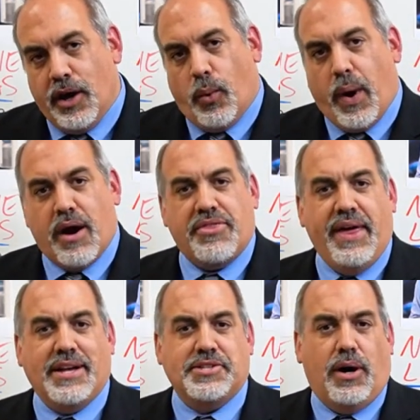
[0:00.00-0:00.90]
where
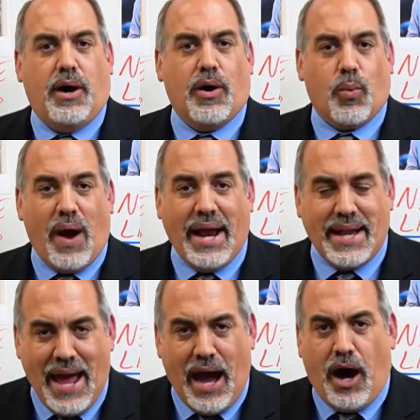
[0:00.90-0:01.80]
things are right
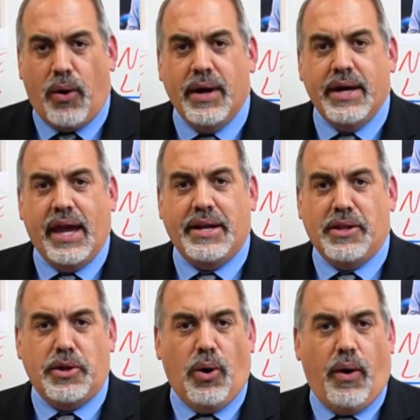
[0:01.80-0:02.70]
now in
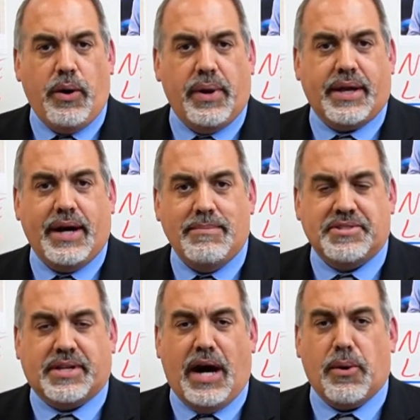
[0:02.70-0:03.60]
Illinois when it comes
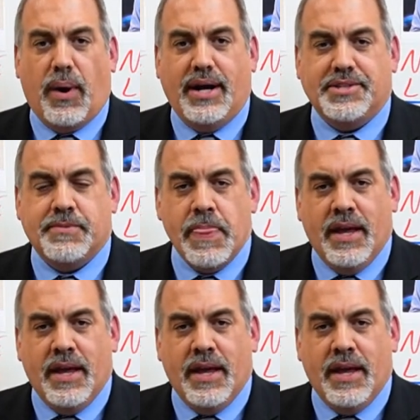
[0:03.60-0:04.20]
to gun rights.